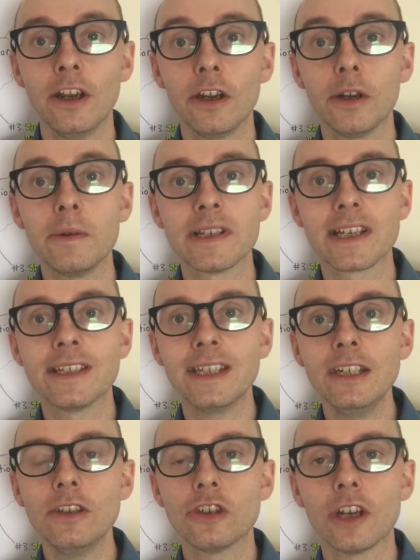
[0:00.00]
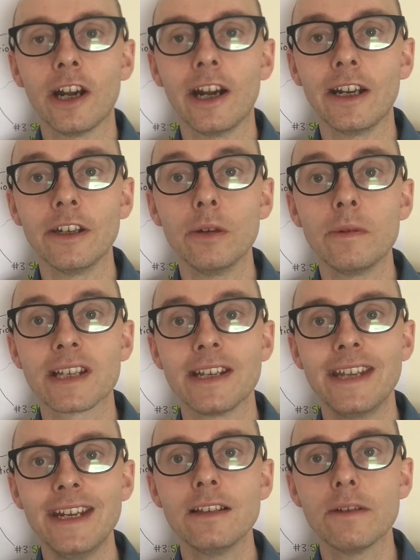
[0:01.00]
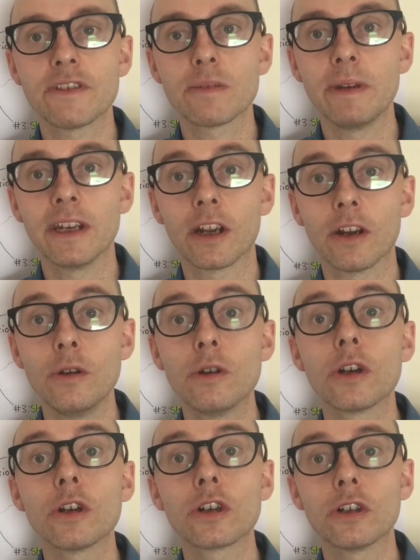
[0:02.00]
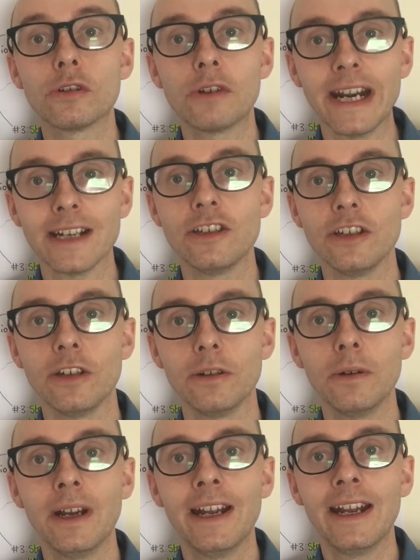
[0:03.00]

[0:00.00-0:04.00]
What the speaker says: who is a teacher and who is a native speaker who can correct you